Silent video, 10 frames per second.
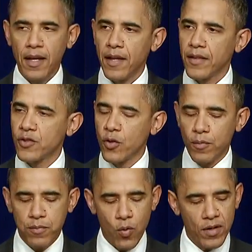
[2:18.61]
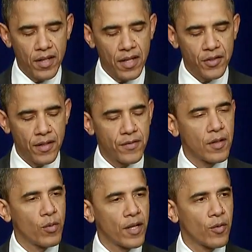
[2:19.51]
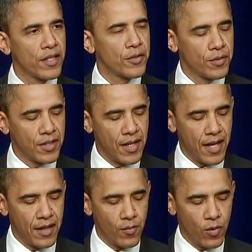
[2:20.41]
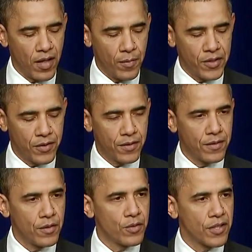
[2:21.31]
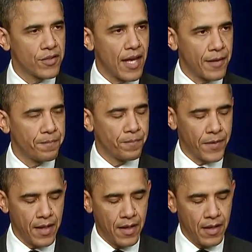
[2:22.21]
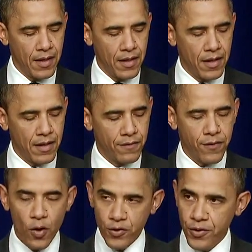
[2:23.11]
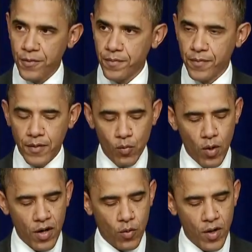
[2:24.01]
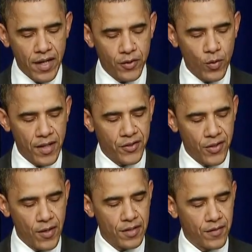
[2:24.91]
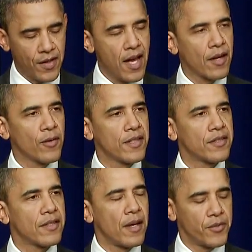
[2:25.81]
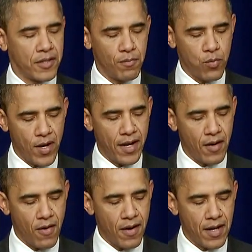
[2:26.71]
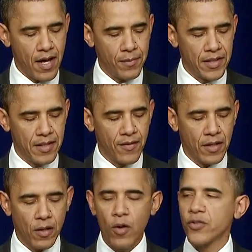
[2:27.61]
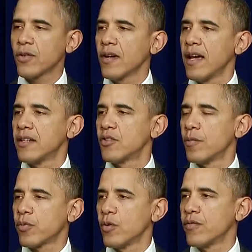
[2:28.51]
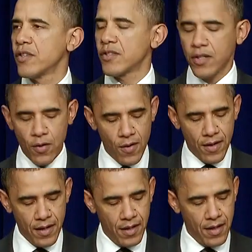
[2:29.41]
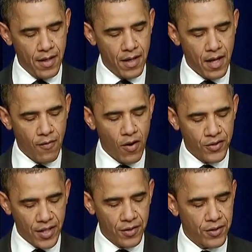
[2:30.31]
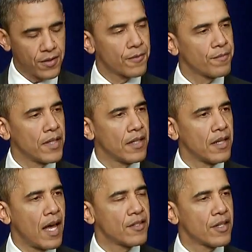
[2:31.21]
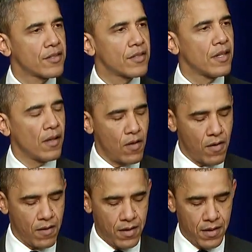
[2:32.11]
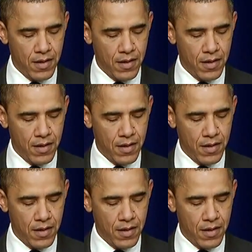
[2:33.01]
and the two important initiatives that we agreed to today will help us do just that. Uh, first, we're agreeing to a series of concrete steps to bring our economies even closer and to improve the security of our citizens, uh, not just along